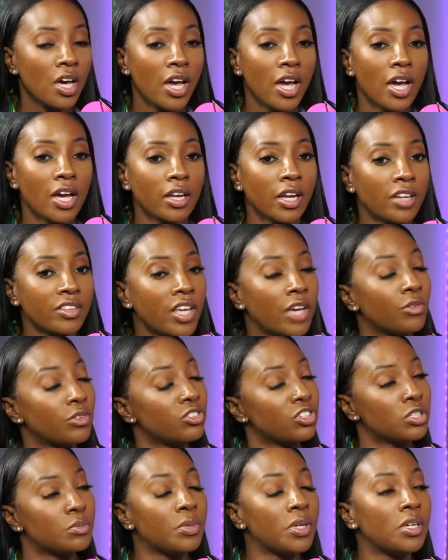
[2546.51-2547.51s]
and like they would
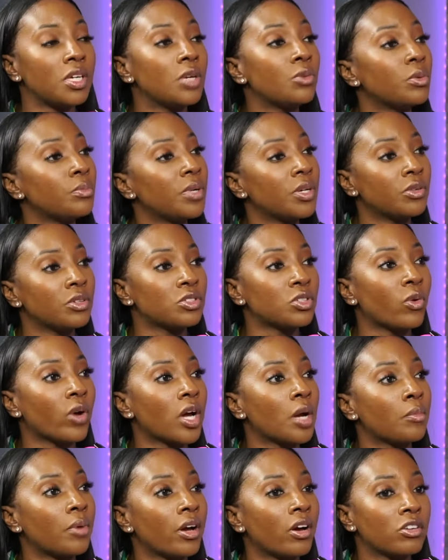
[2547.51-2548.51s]
just be he would be with his
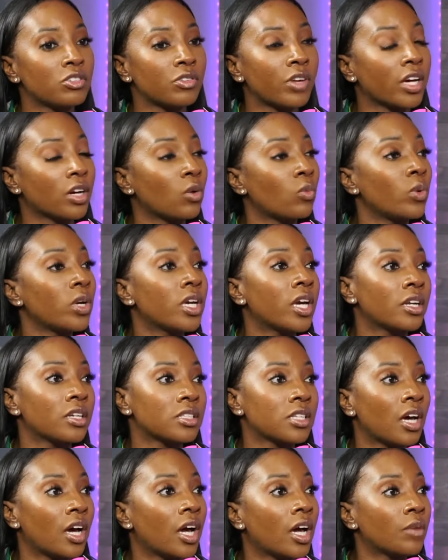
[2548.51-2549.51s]
grandparents for like a week at a
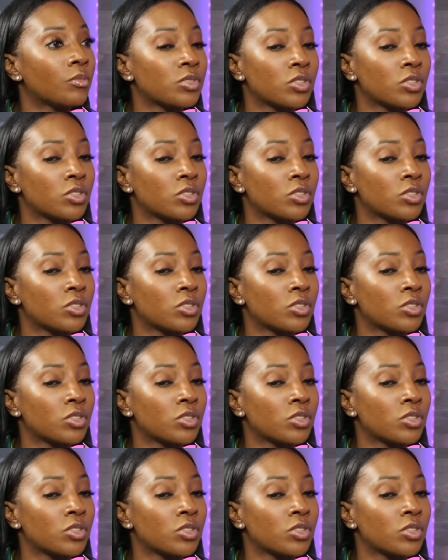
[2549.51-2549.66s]
time.